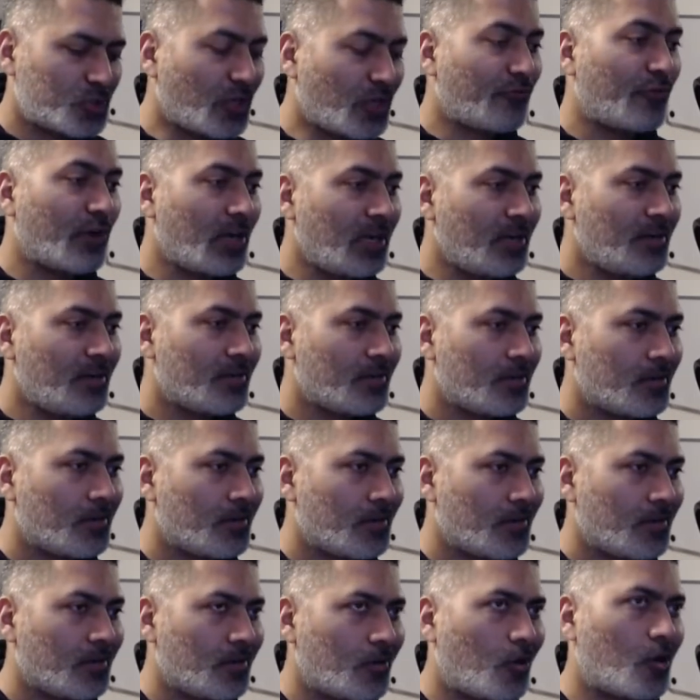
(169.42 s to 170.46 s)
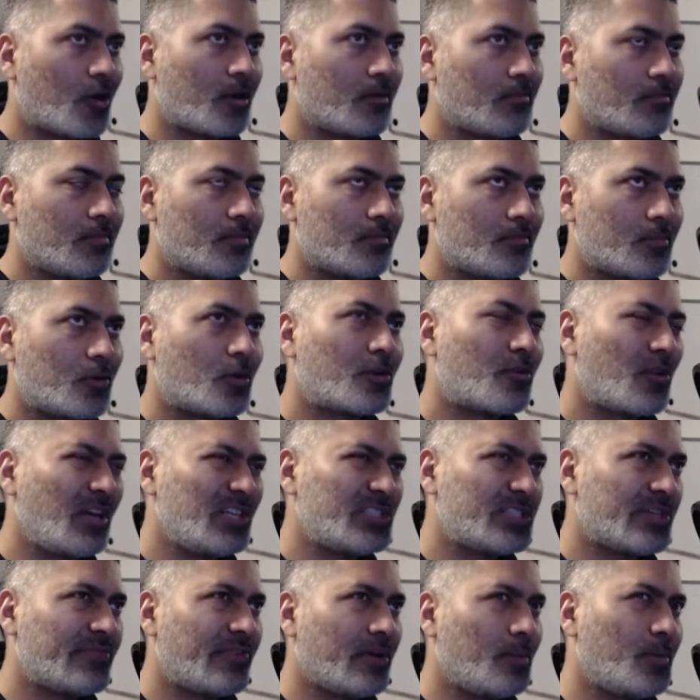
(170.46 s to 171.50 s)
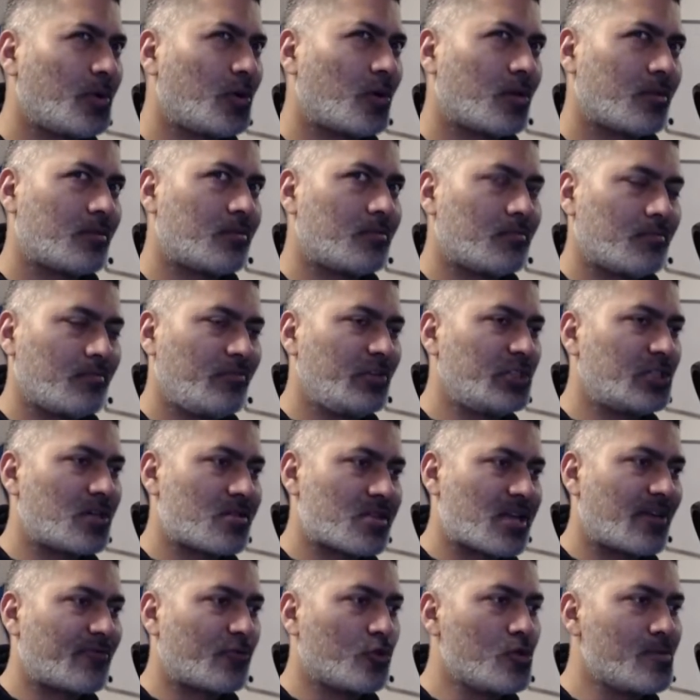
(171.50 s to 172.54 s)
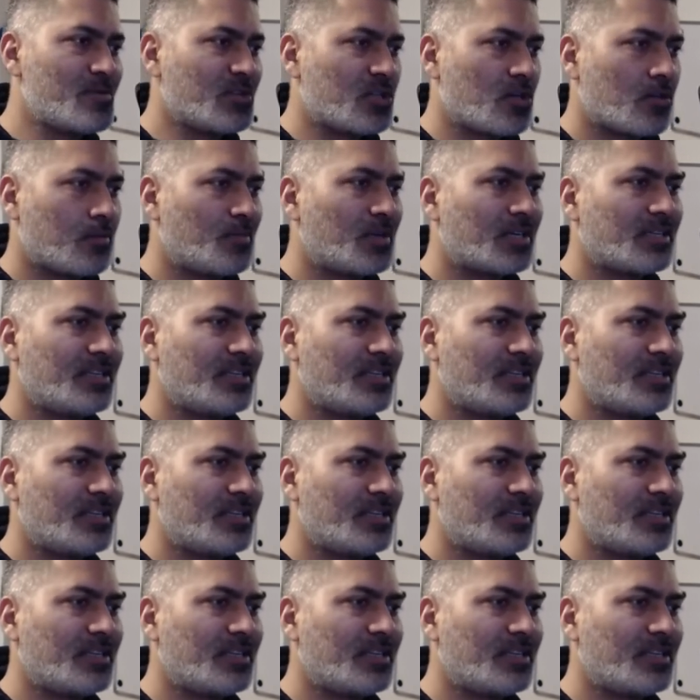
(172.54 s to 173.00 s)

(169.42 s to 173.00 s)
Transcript: shuffled, or not really shuffled because we just have two images,